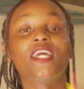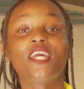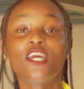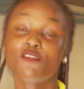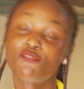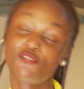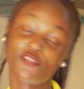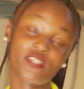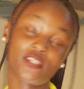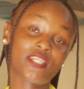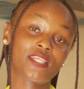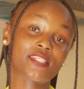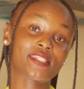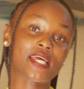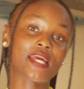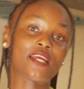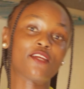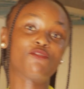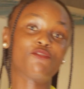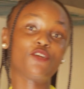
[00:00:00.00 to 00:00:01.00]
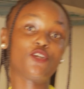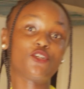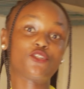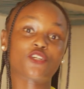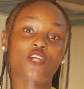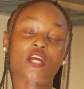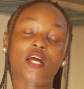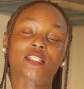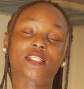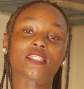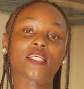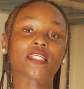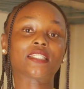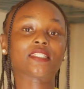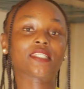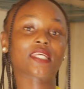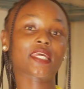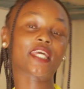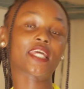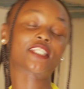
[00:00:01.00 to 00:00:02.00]
If you did a sign for you to cut
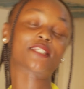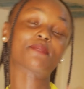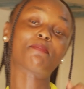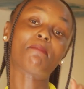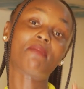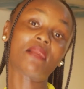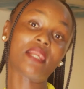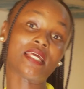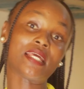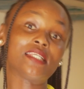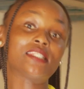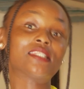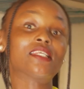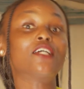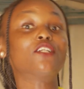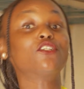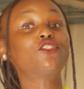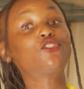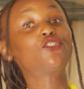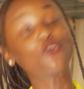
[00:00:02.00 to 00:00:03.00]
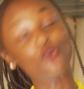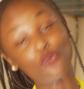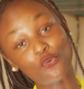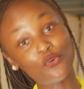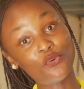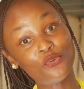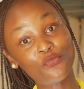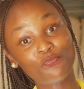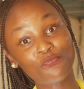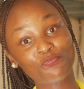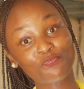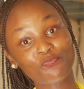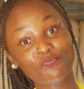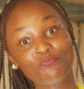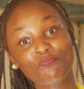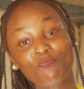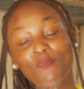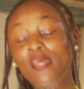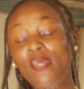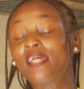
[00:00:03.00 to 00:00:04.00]
that ticket, please do.
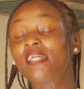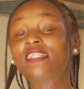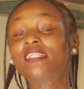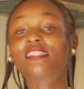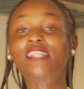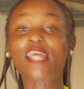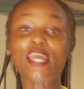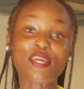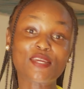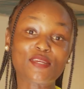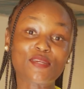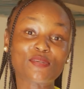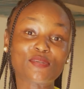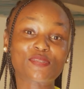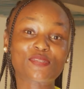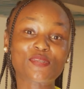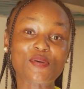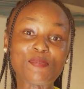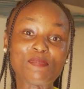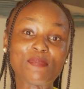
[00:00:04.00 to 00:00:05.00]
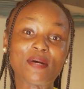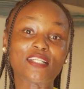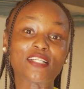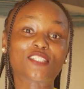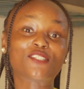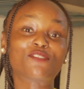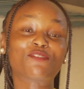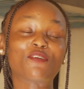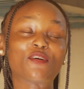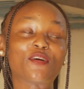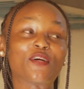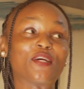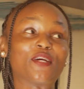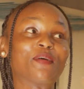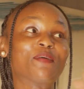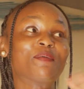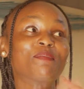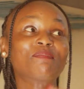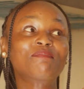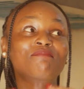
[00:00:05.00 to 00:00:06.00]
Thank you so much
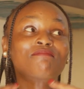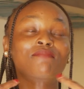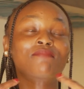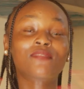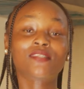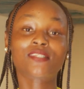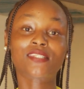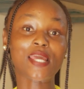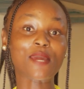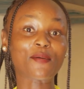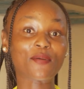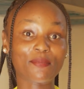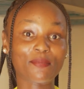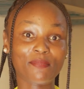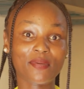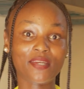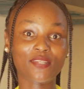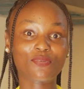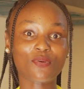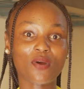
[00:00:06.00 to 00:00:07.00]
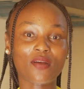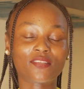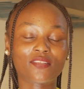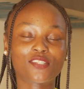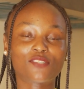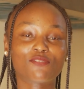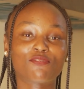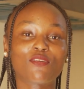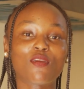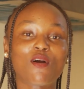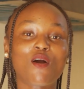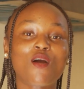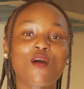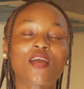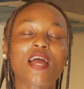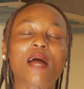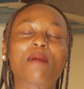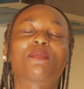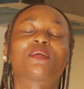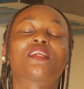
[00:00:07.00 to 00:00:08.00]
for staying with me throughout this
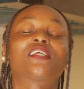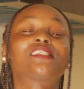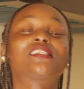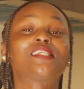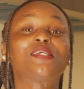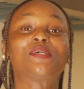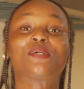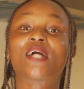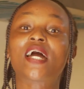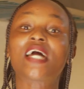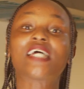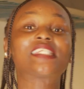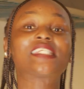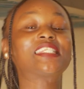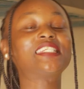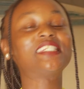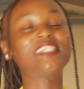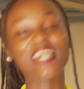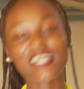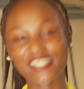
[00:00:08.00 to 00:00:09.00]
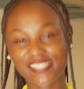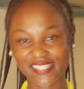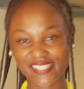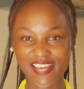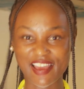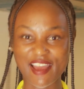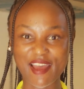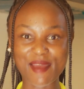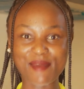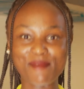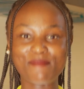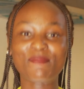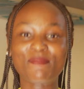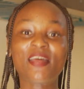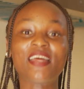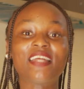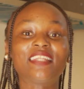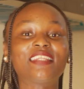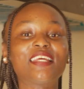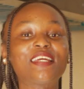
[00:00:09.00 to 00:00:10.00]
vlog. I'm gonna see you guys next time.
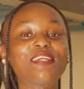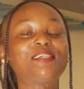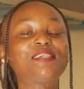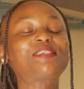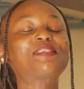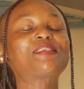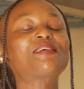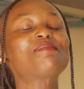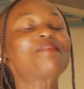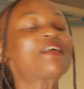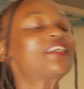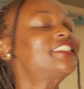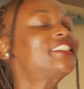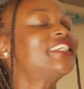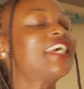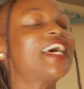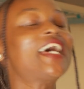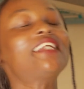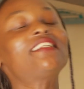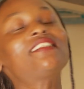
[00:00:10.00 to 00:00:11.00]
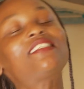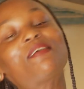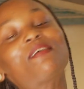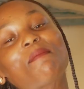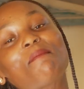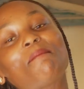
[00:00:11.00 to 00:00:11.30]
Thank you so much, and